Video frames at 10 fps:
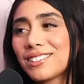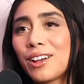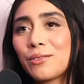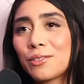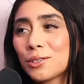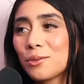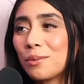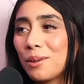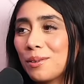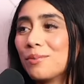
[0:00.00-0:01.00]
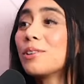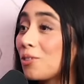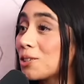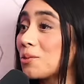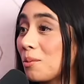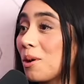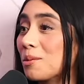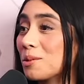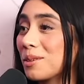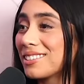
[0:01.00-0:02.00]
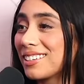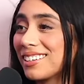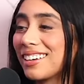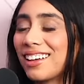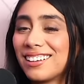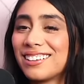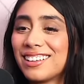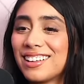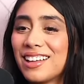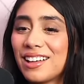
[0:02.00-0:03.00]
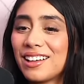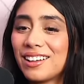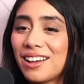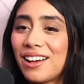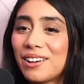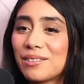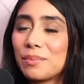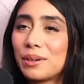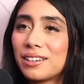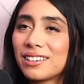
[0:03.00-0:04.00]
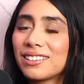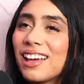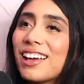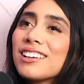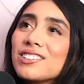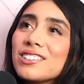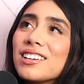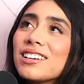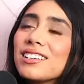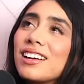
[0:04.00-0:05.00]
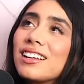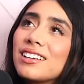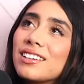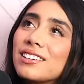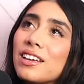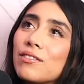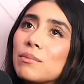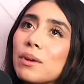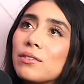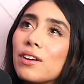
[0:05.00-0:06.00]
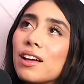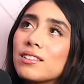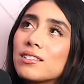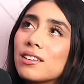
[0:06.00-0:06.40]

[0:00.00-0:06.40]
not first world problems, but first world problems. Basically, yeah, yeah, yeah. both. Um, but yeah, I just like I like giving my fans